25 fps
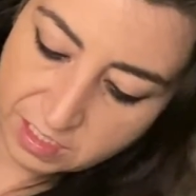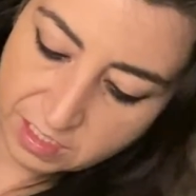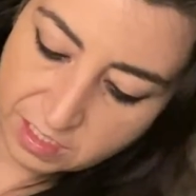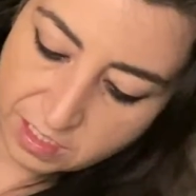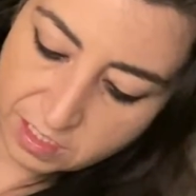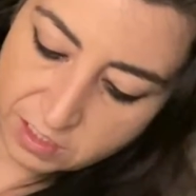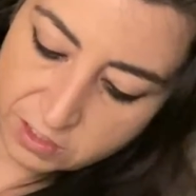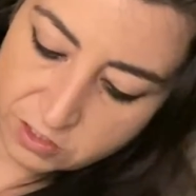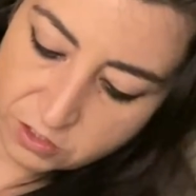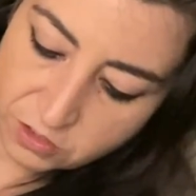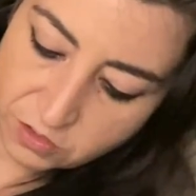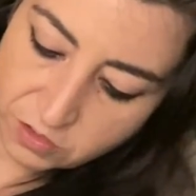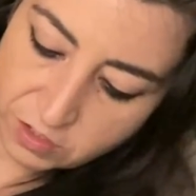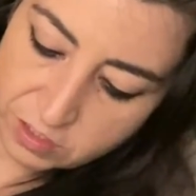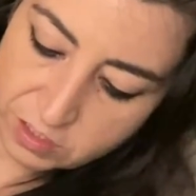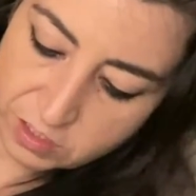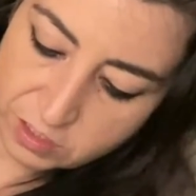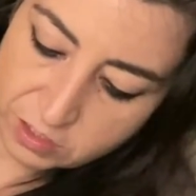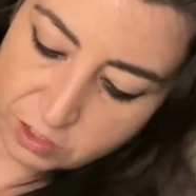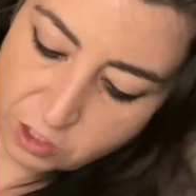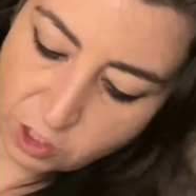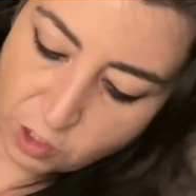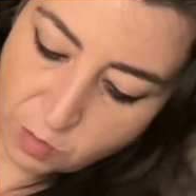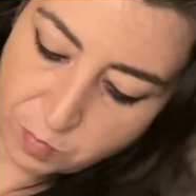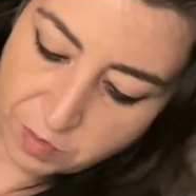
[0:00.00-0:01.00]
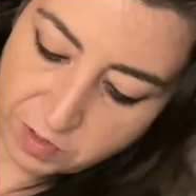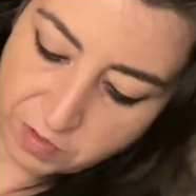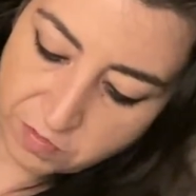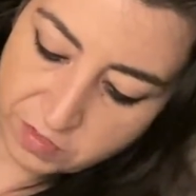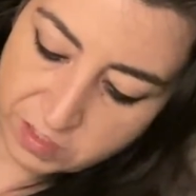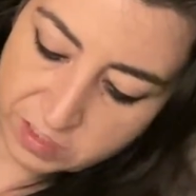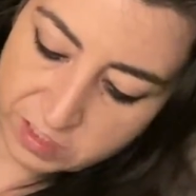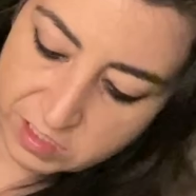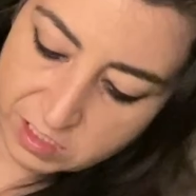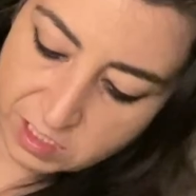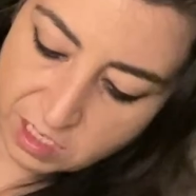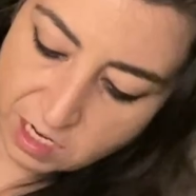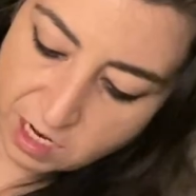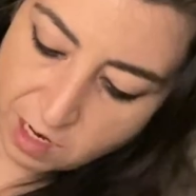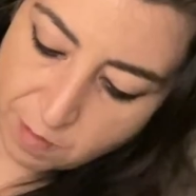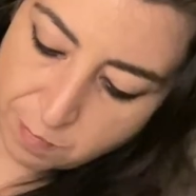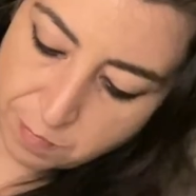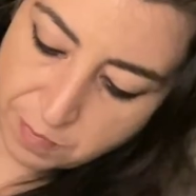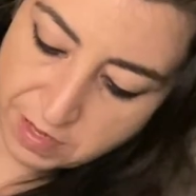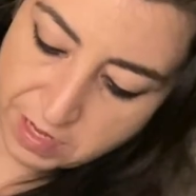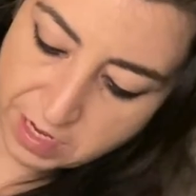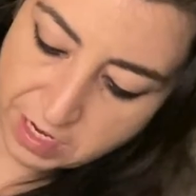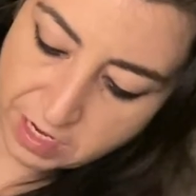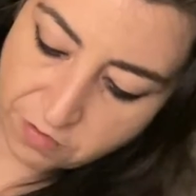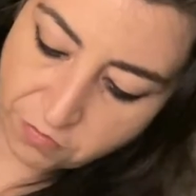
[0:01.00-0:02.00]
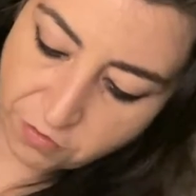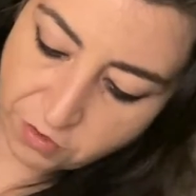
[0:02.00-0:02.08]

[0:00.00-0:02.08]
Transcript: under the scope of this topic.